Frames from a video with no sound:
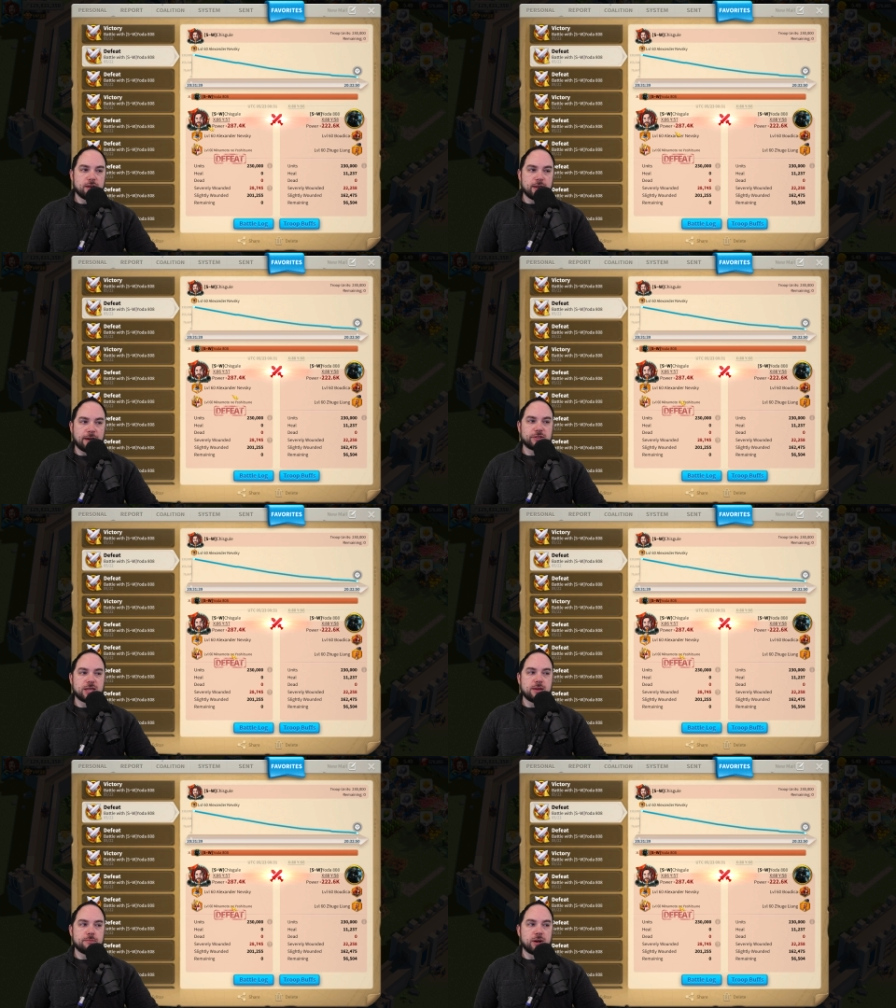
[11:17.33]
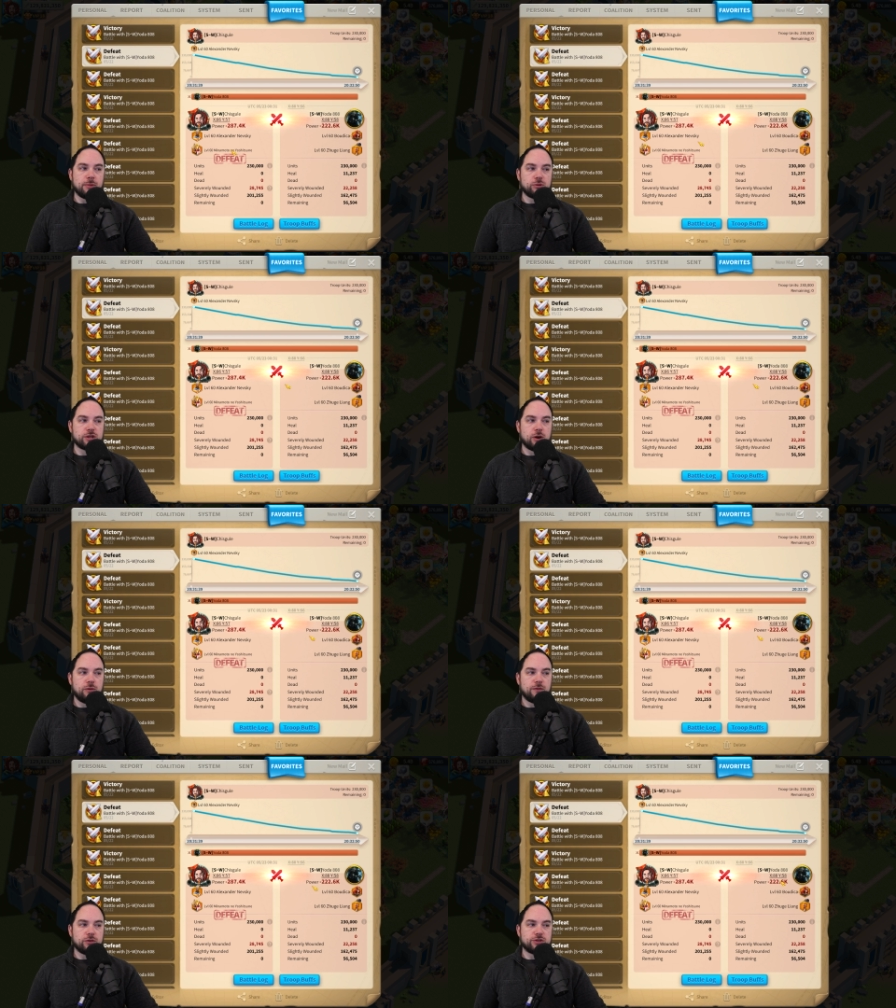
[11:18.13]
Nevsky
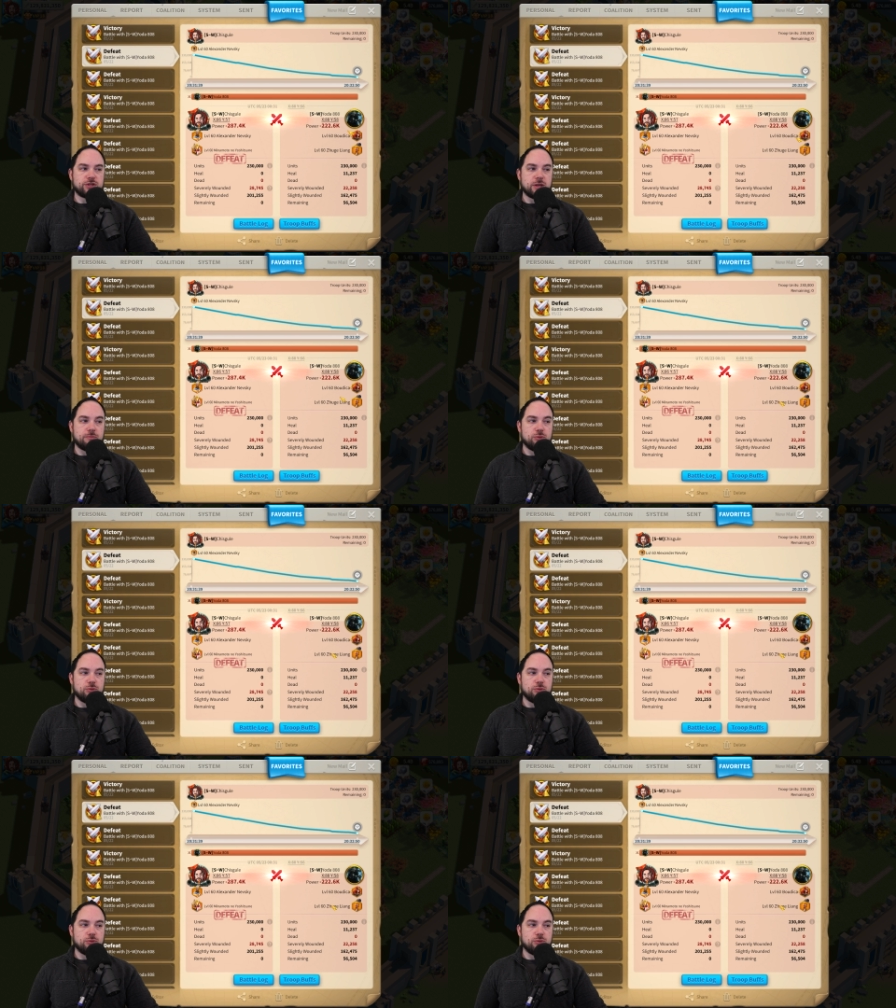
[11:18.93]
Minamoto versus the